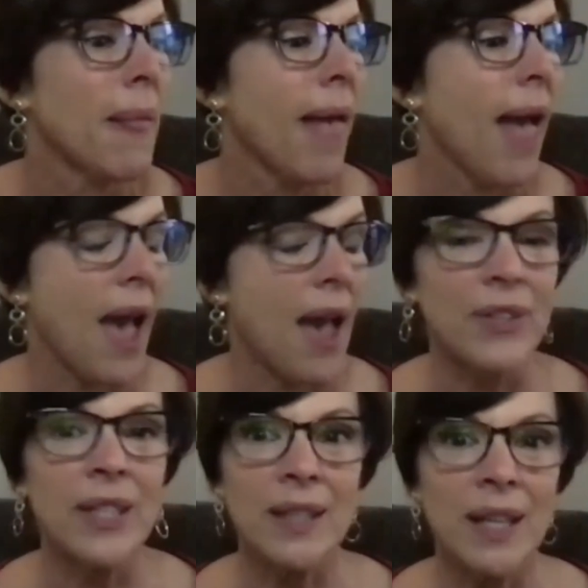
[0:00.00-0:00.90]

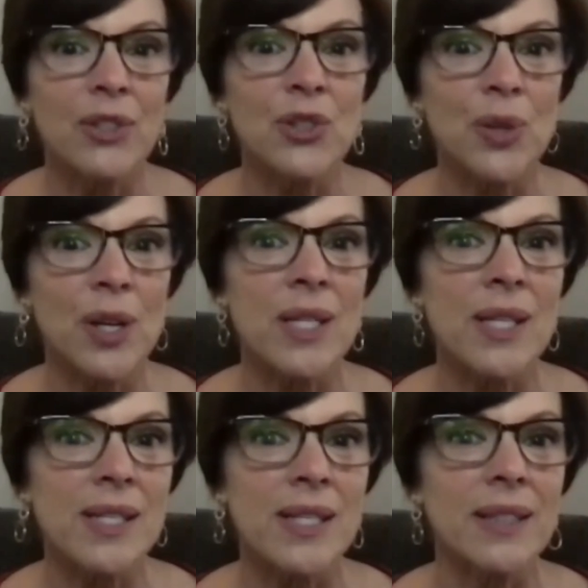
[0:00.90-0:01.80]
having that
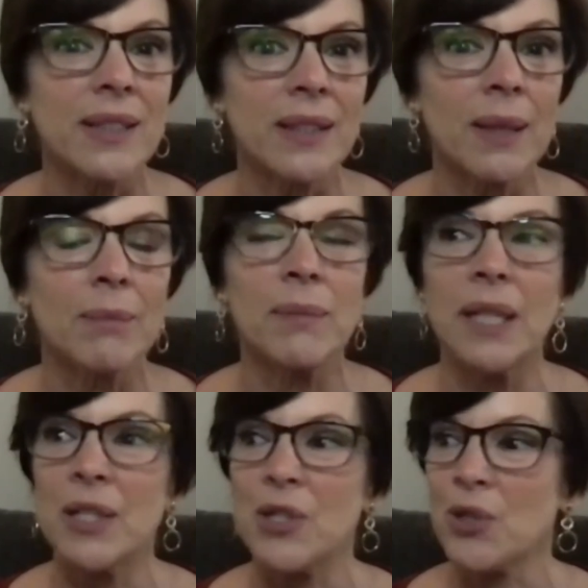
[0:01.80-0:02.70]
trust let
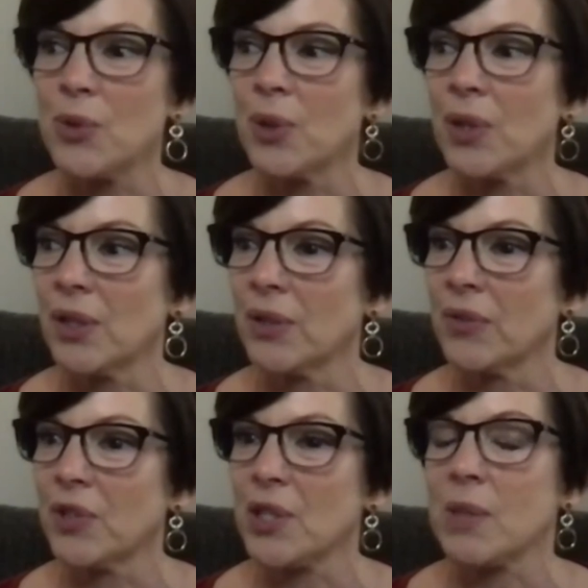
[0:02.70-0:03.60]
me sort
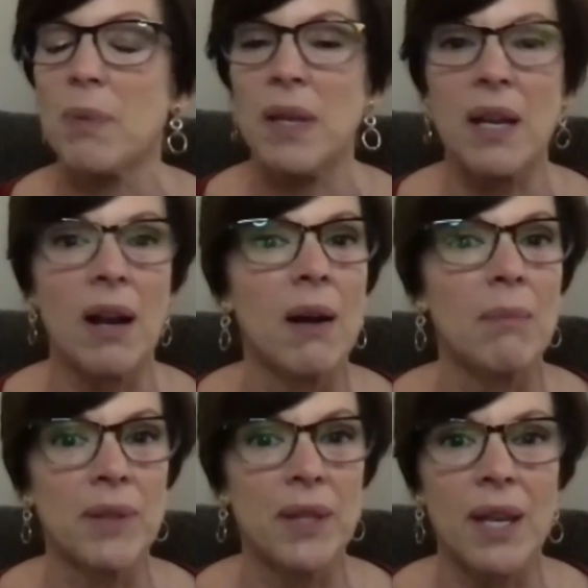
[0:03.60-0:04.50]
of just
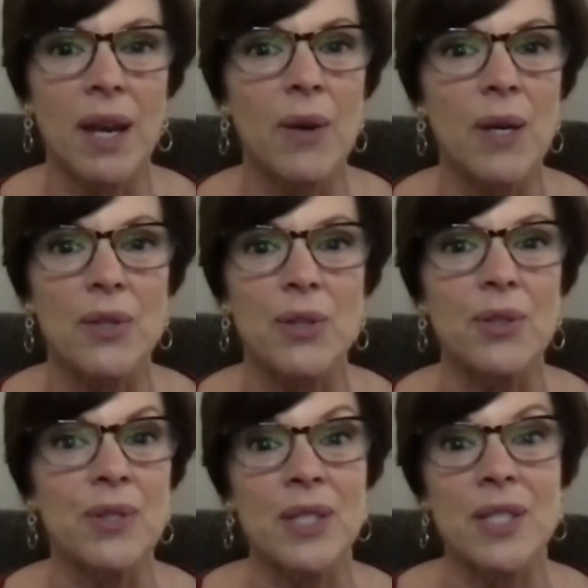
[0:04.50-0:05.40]
become the
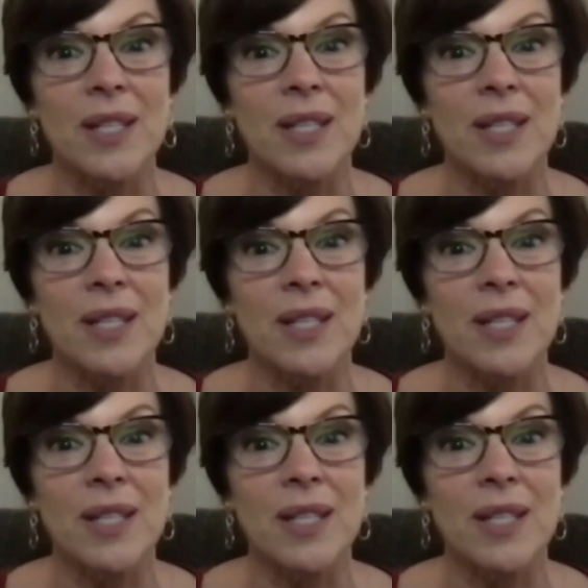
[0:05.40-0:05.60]
characters,